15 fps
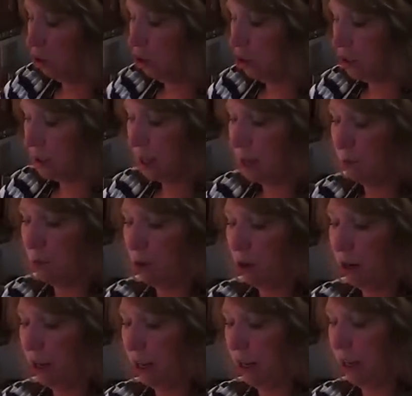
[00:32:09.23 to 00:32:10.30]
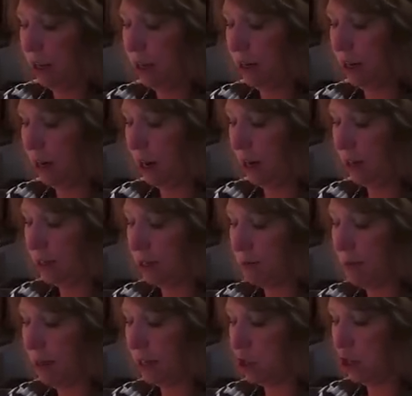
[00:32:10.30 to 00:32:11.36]
You're just going to put it in and kind of
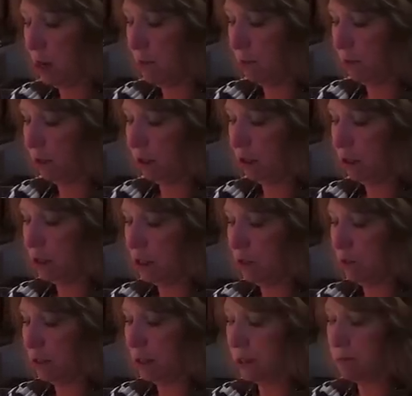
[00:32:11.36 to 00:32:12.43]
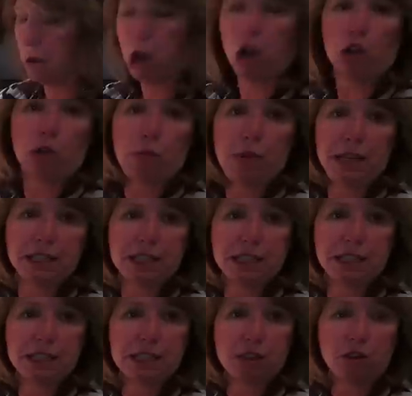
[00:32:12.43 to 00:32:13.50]
smash it up a little so it's smaller
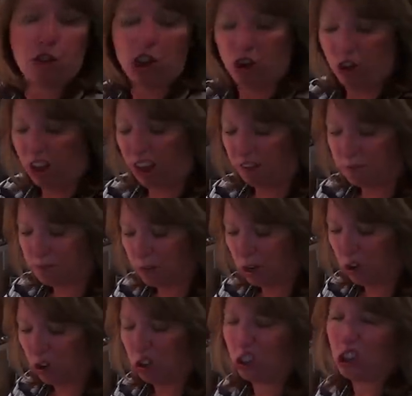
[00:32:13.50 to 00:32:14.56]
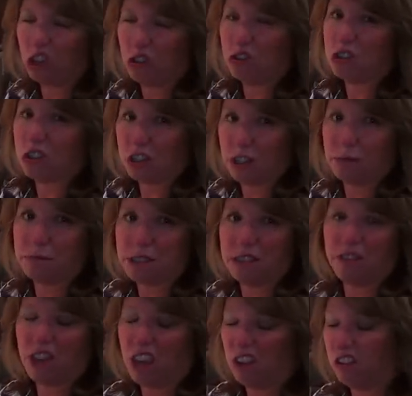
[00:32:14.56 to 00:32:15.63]
pieces, so you don't have big old huge clumps
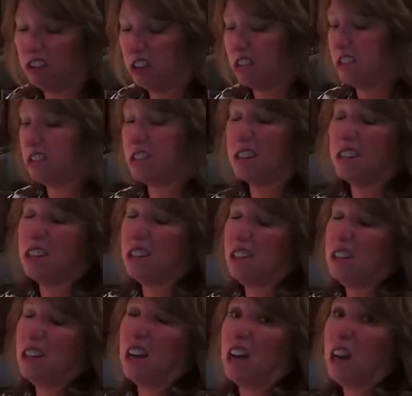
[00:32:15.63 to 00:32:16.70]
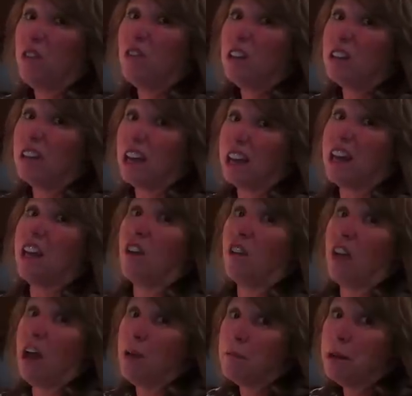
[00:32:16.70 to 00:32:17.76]
of kale, because I don't really like kale
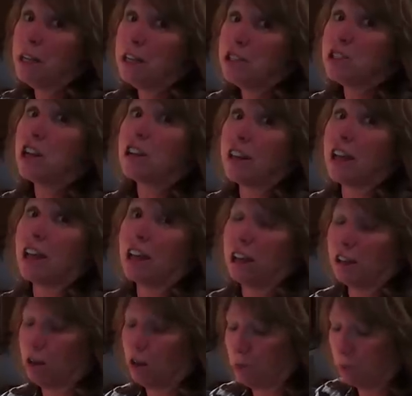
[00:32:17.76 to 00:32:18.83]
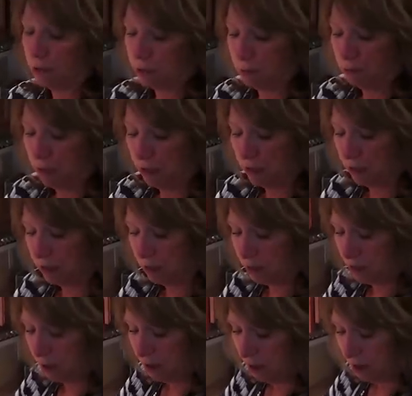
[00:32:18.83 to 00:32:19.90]
that much. I like it in little bits and pieces.
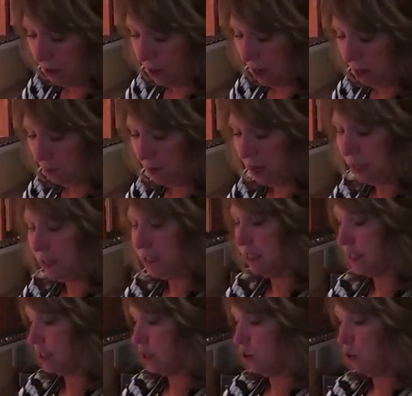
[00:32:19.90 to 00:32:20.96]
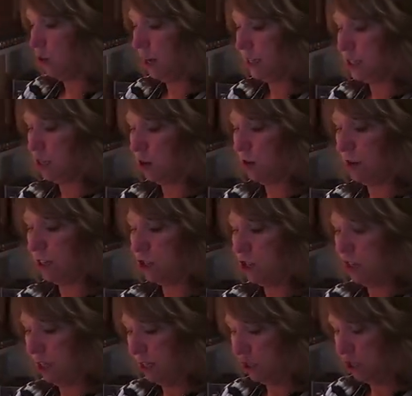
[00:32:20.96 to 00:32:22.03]
And because it's so nice and
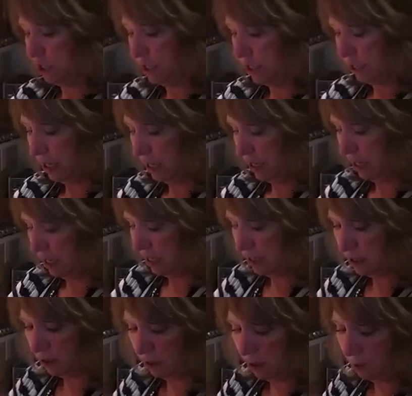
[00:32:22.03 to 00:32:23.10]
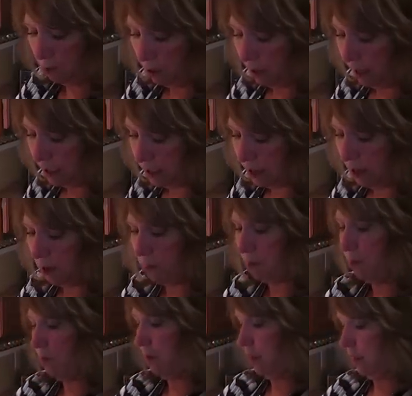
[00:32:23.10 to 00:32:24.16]
crunchy, it just easily breaks up
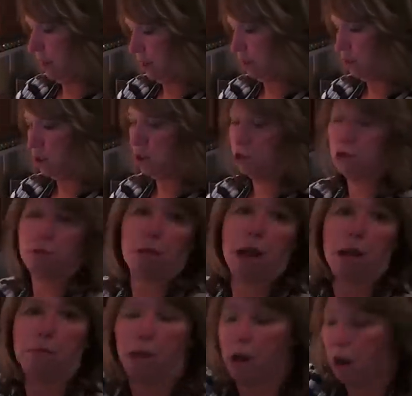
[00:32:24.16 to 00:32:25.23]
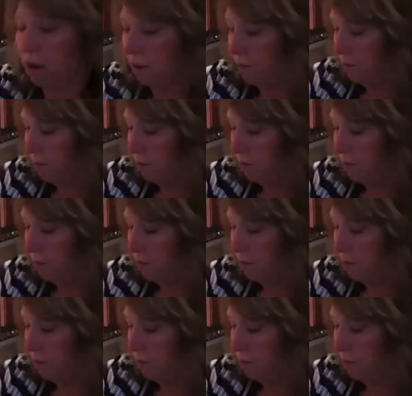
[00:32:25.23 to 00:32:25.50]
into my pot.